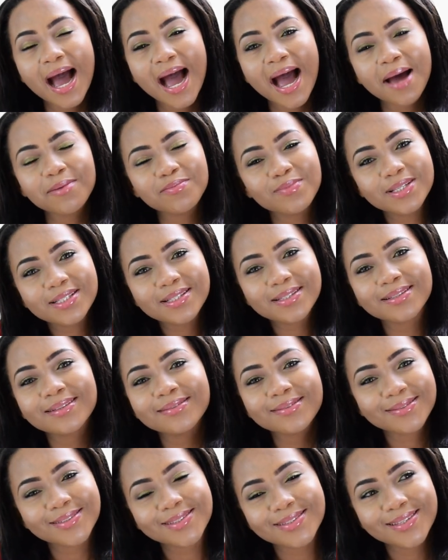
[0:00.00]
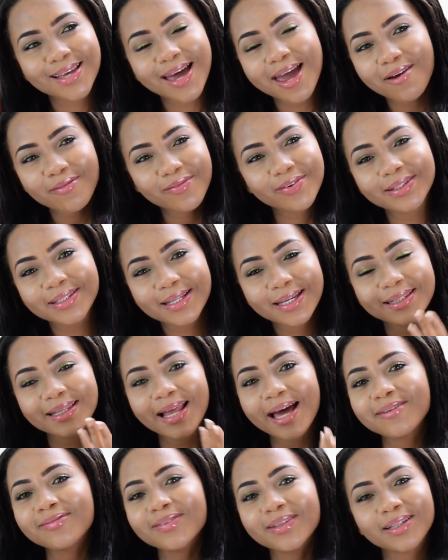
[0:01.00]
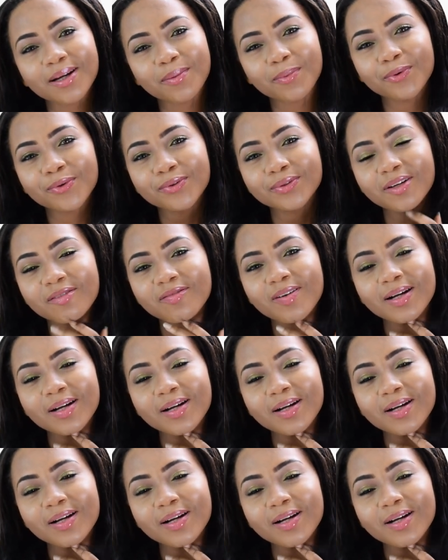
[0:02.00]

I miss the everyday life in Cameroon. The